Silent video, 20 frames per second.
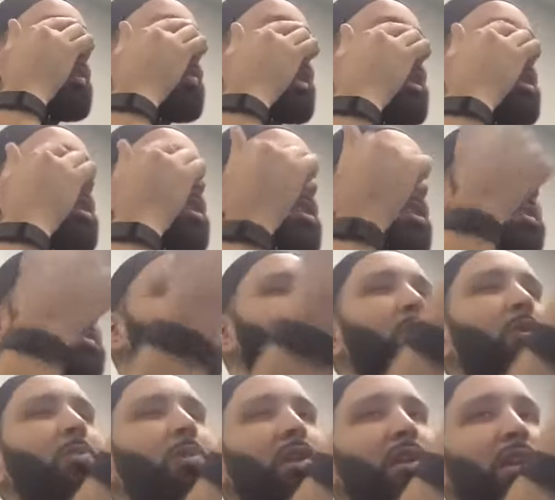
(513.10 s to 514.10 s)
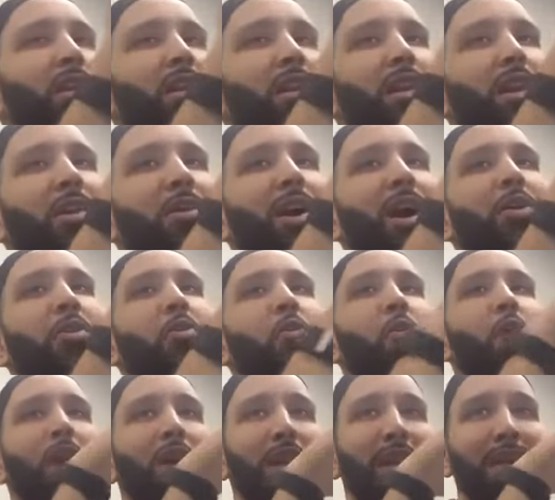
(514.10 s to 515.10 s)
he mentions Ibn Umar radiallahu anhu
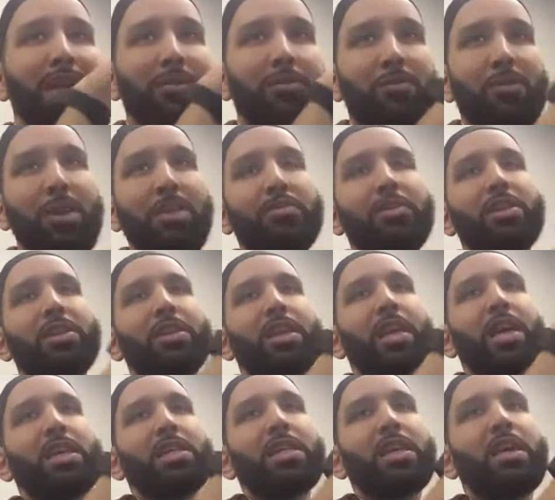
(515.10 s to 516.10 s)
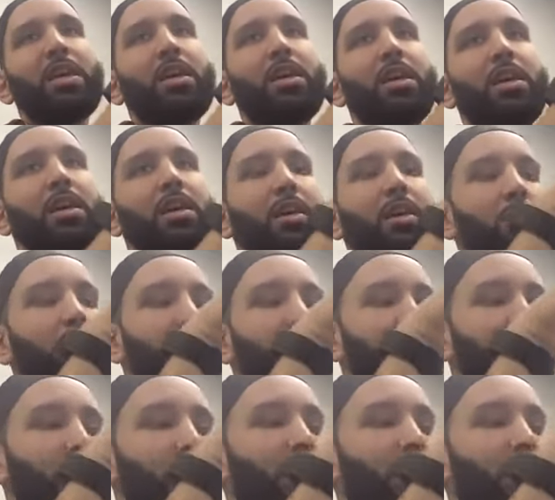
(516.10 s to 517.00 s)
walking in front of the janazah, which is